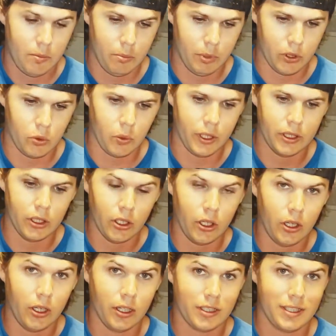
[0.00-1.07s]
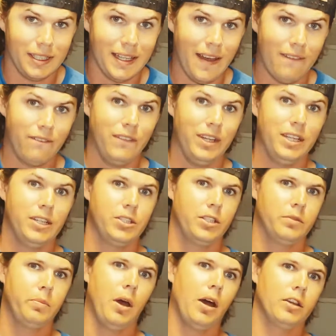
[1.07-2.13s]
between the hooks and that fish
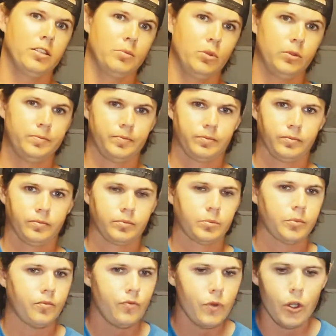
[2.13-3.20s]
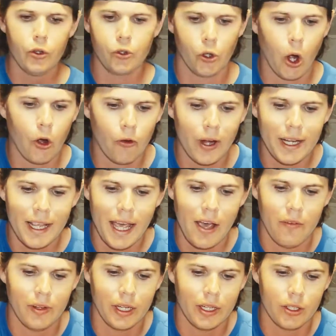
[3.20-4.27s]
as possible. You're already
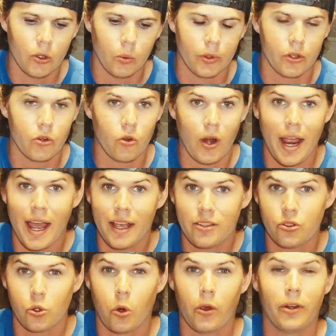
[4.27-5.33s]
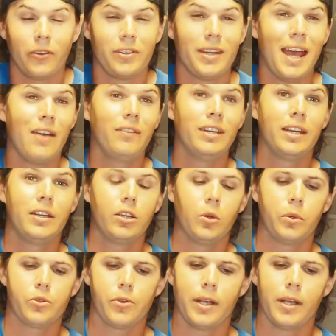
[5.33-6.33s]
having to deal with grass, you're already having to deal with